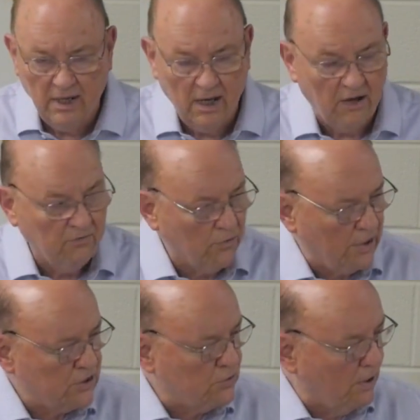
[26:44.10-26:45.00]
of
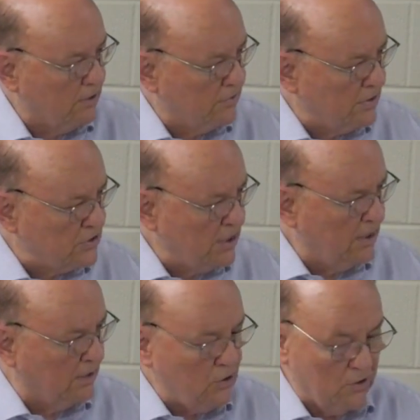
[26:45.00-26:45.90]
grace greater than
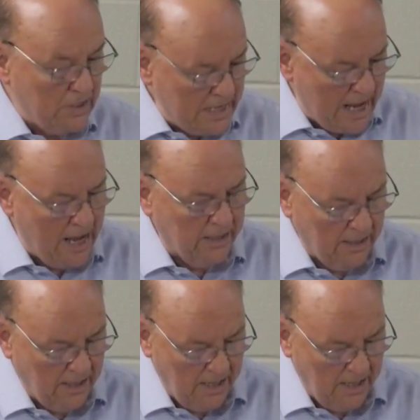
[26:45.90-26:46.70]
sin. You're not